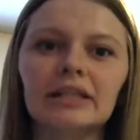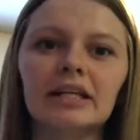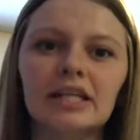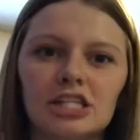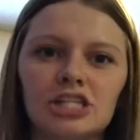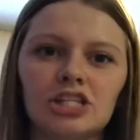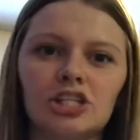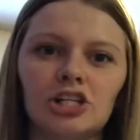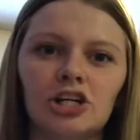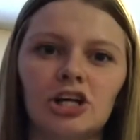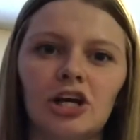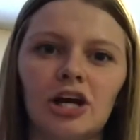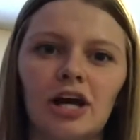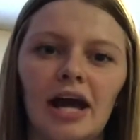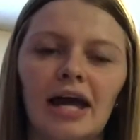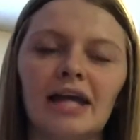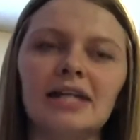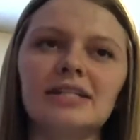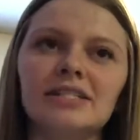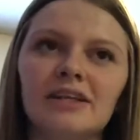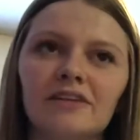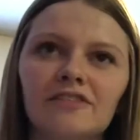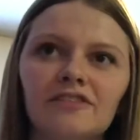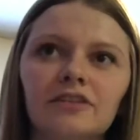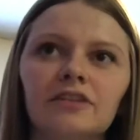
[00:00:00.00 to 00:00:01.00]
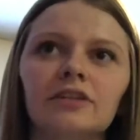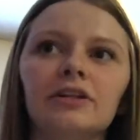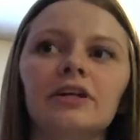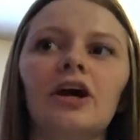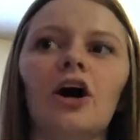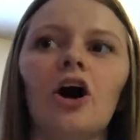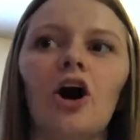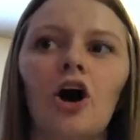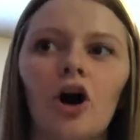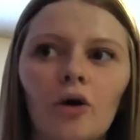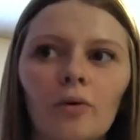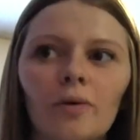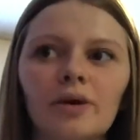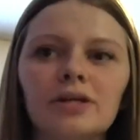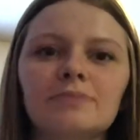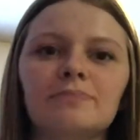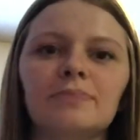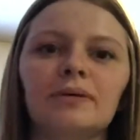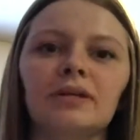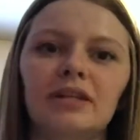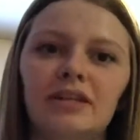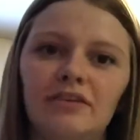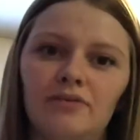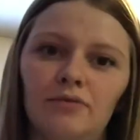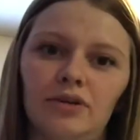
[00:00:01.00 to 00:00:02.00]
listener and definitely always
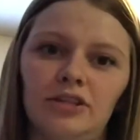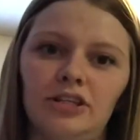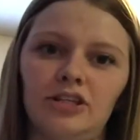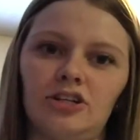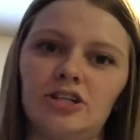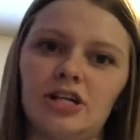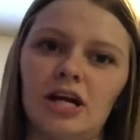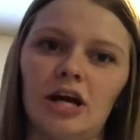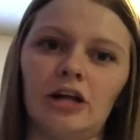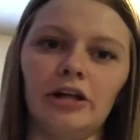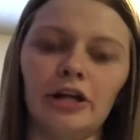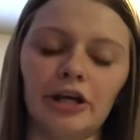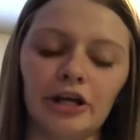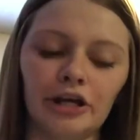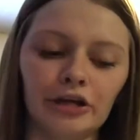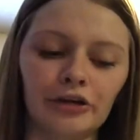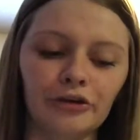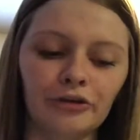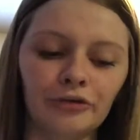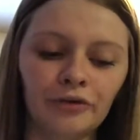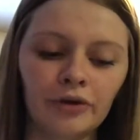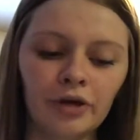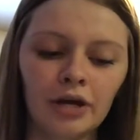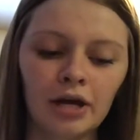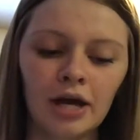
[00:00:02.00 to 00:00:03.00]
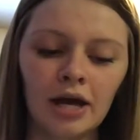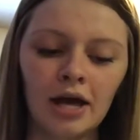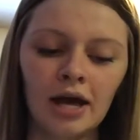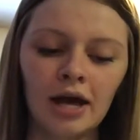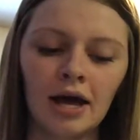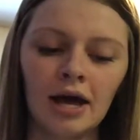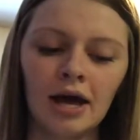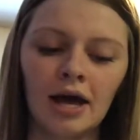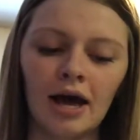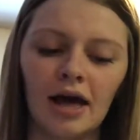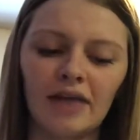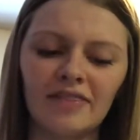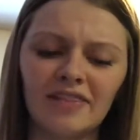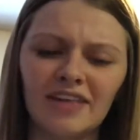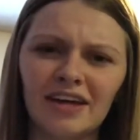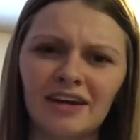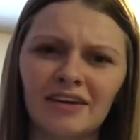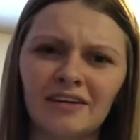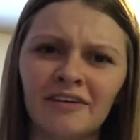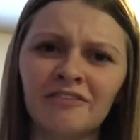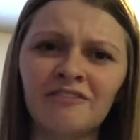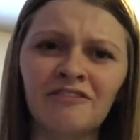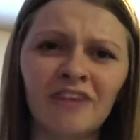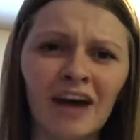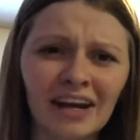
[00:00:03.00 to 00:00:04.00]
believe what they're telling you. And
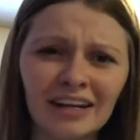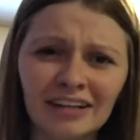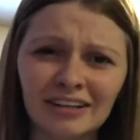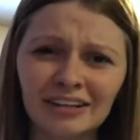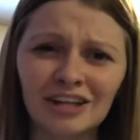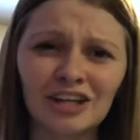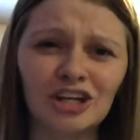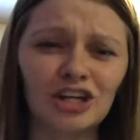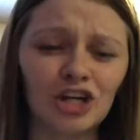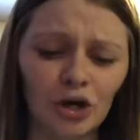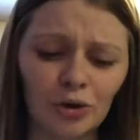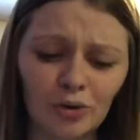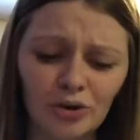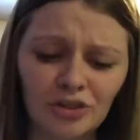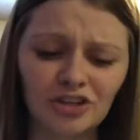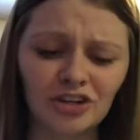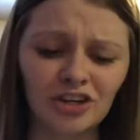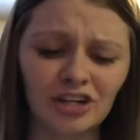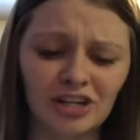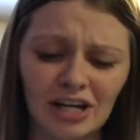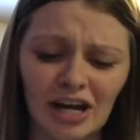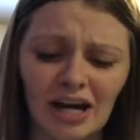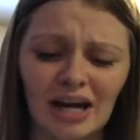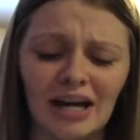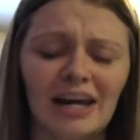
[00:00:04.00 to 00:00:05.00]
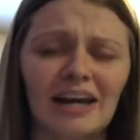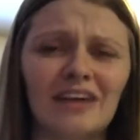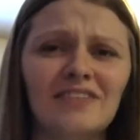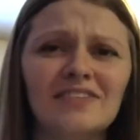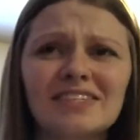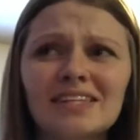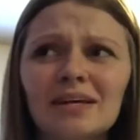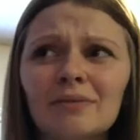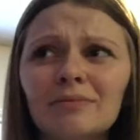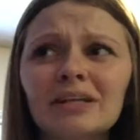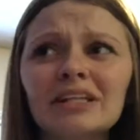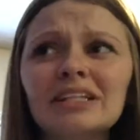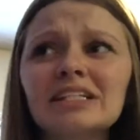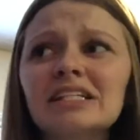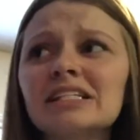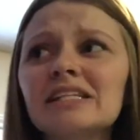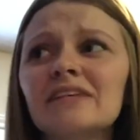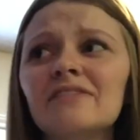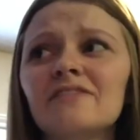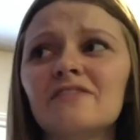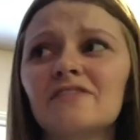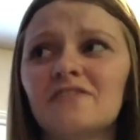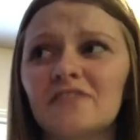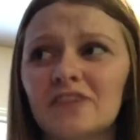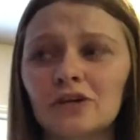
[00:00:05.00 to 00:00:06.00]
then finally, go with your gut. If something
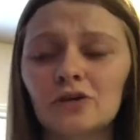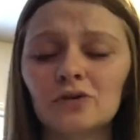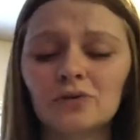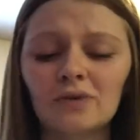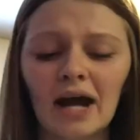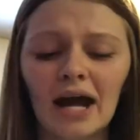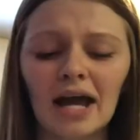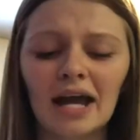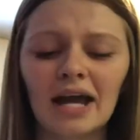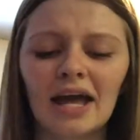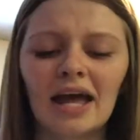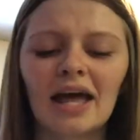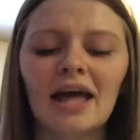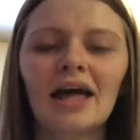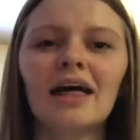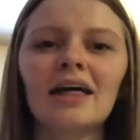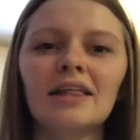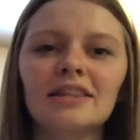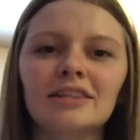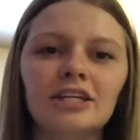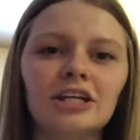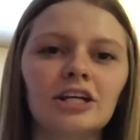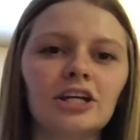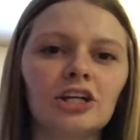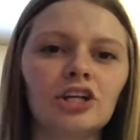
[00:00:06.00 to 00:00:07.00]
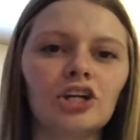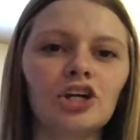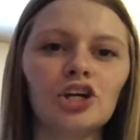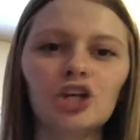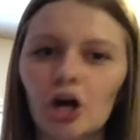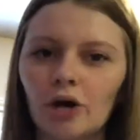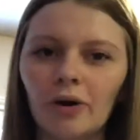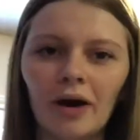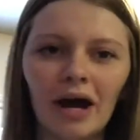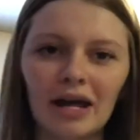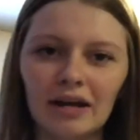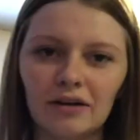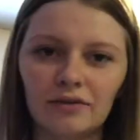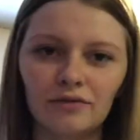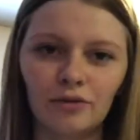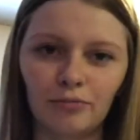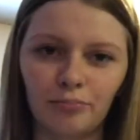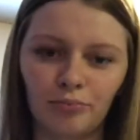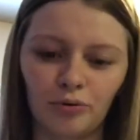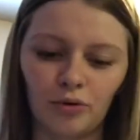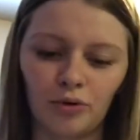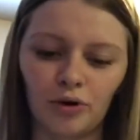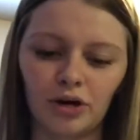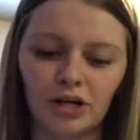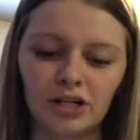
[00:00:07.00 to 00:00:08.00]
doesn't feel right, then go ahead and
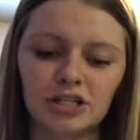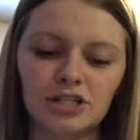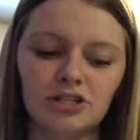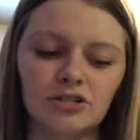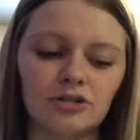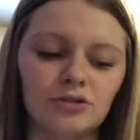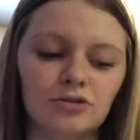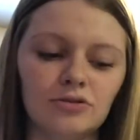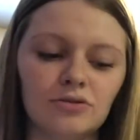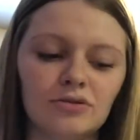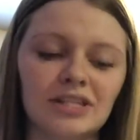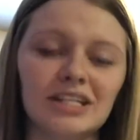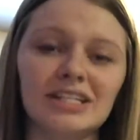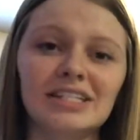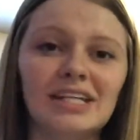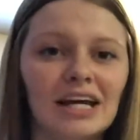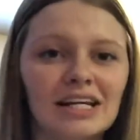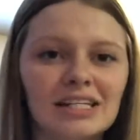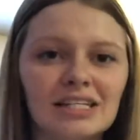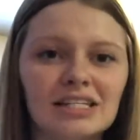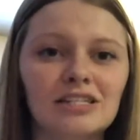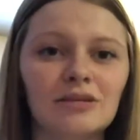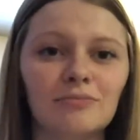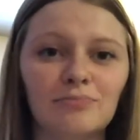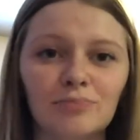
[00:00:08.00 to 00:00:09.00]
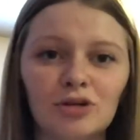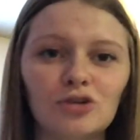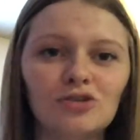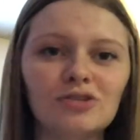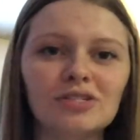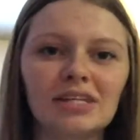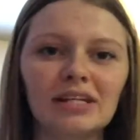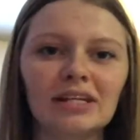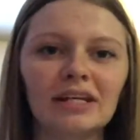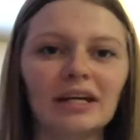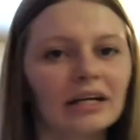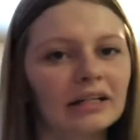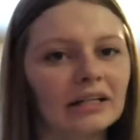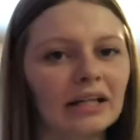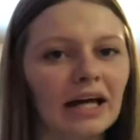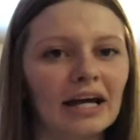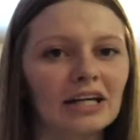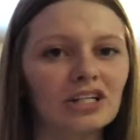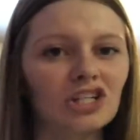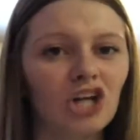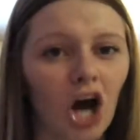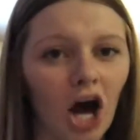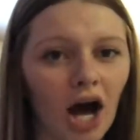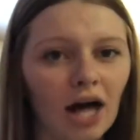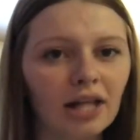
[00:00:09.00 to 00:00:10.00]
report to the Texas Abuse and
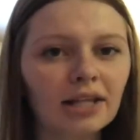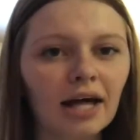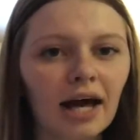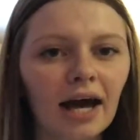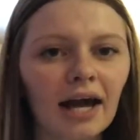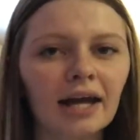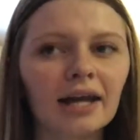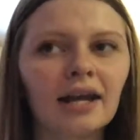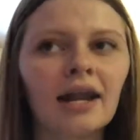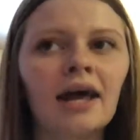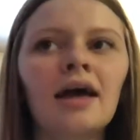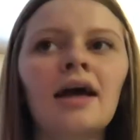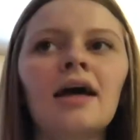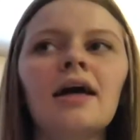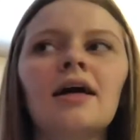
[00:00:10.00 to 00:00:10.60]
Neglect Hotline.